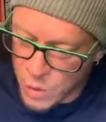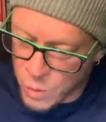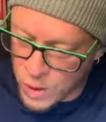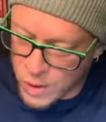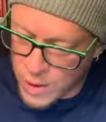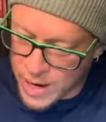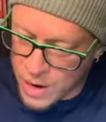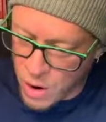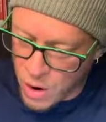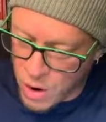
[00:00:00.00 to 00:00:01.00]
were
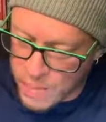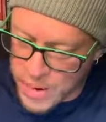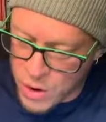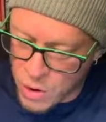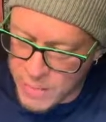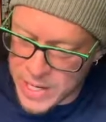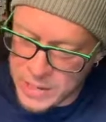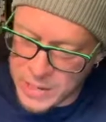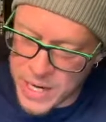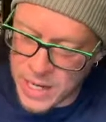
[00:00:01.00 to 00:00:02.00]
and are by no
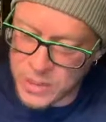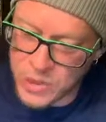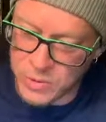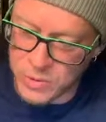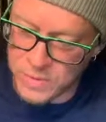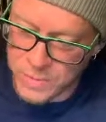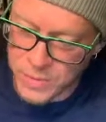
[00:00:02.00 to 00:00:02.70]
means negligible.